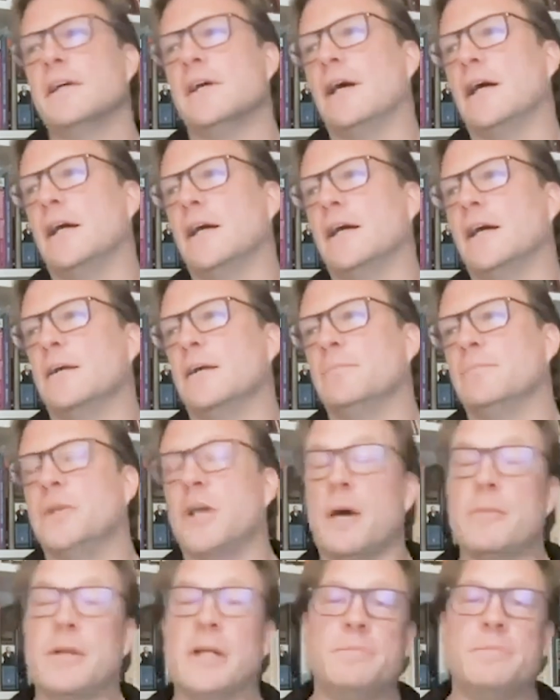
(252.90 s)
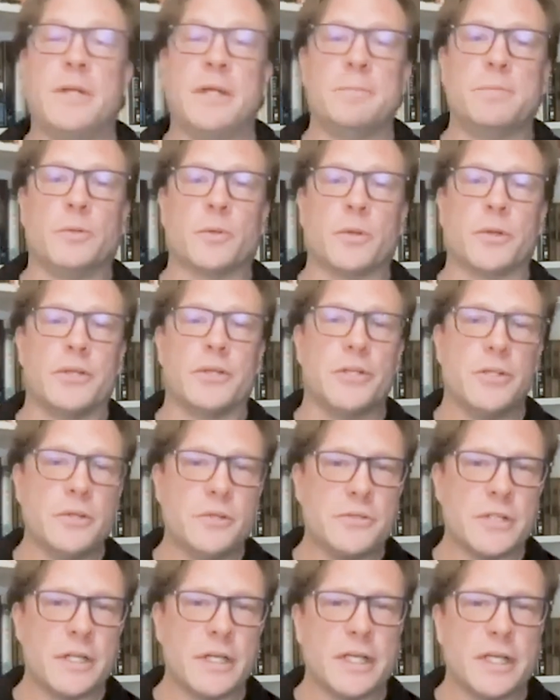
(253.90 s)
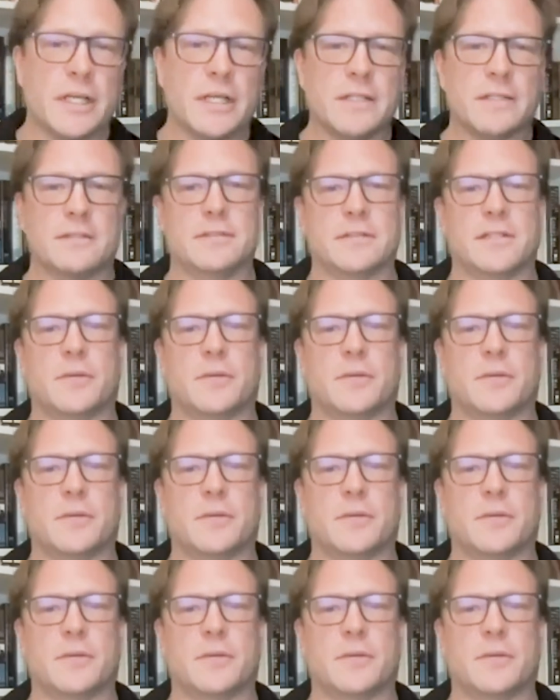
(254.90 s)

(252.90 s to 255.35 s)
Um, not many people were using it.